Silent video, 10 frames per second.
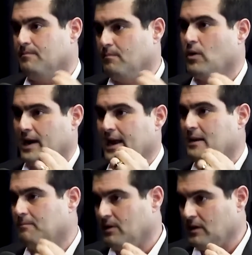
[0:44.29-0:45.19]
point
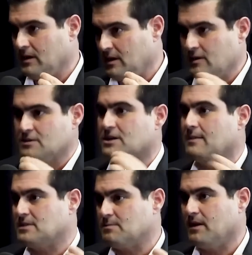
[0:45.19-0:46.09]
eight billion years
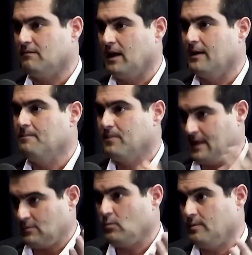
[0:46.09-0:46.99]
times the speed of light.
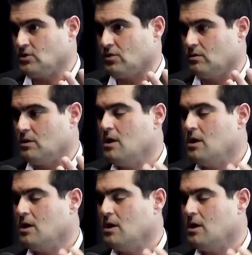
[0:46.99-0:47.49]
That would be true.